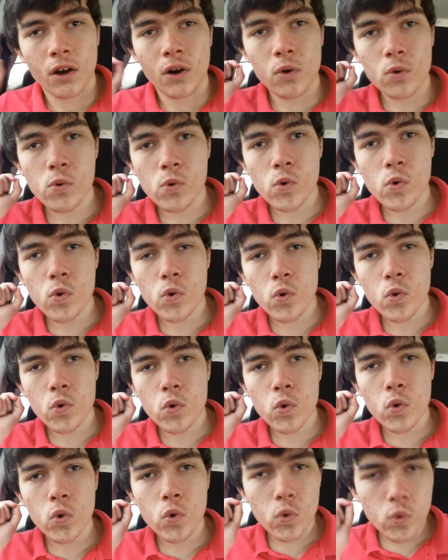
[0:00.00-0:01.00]

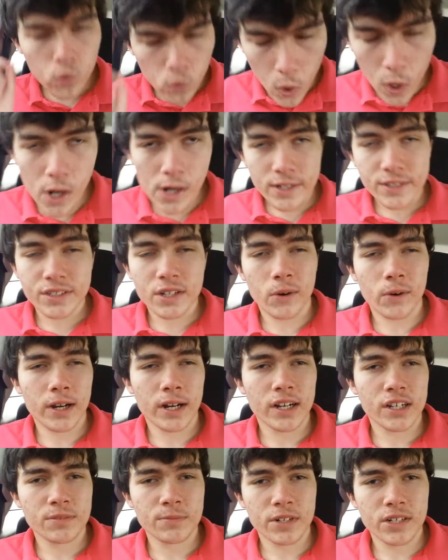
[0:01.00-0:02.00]
What is going
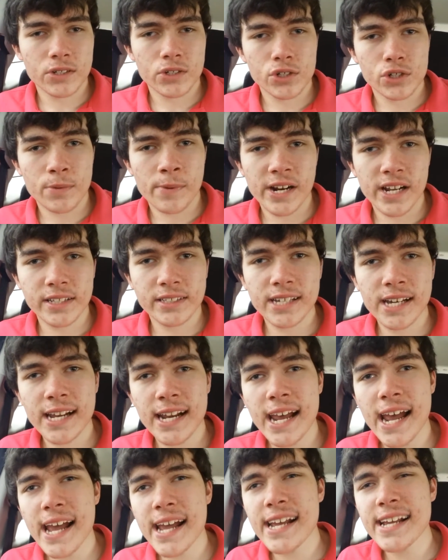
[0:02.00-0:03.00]
on, guys? My name is Brett, and
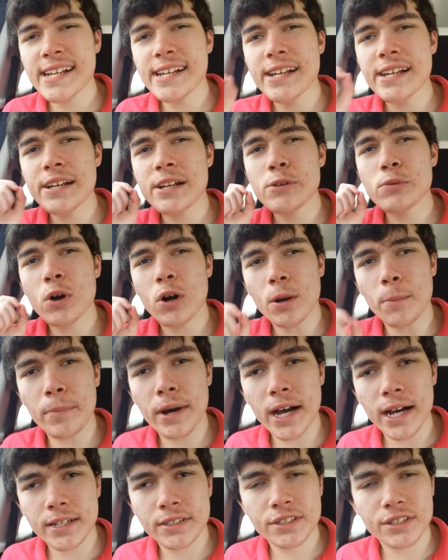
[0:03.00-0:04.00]
today, welcome
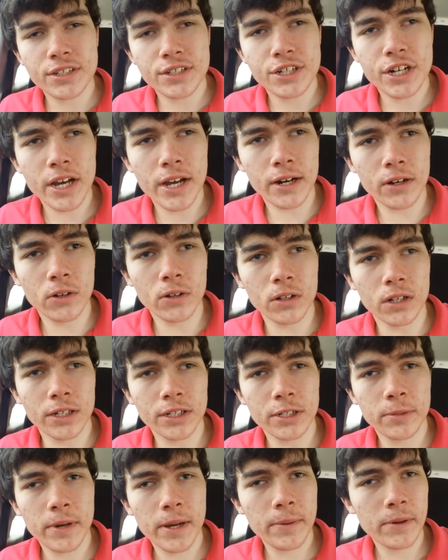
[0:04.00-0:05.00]
back to the channel.
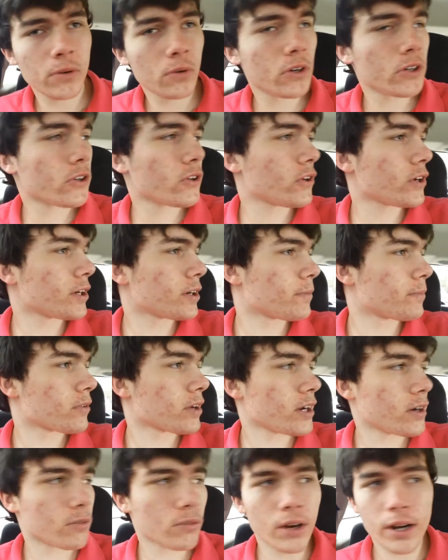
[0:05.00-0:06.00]
And you may be wondering,
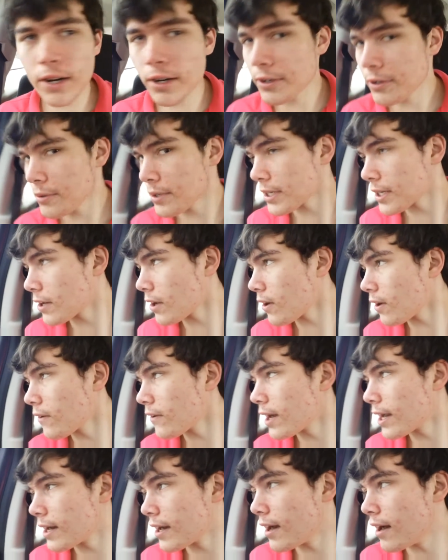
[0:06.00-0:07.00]
Brett, why are you in a car
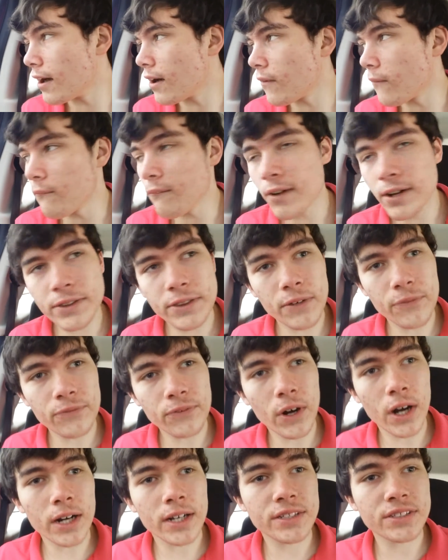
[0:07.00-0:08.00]
right now? What the
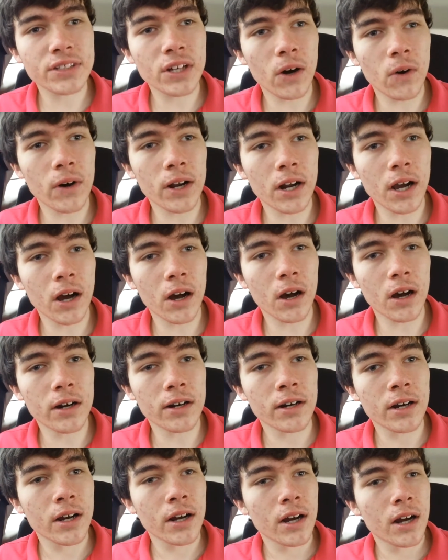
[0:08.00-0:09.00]
fuck is going
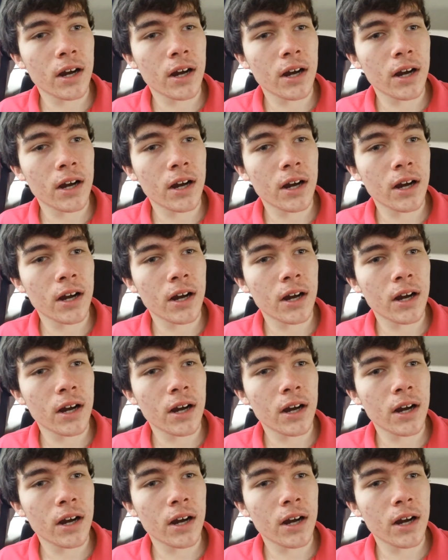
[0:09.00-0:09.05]
on?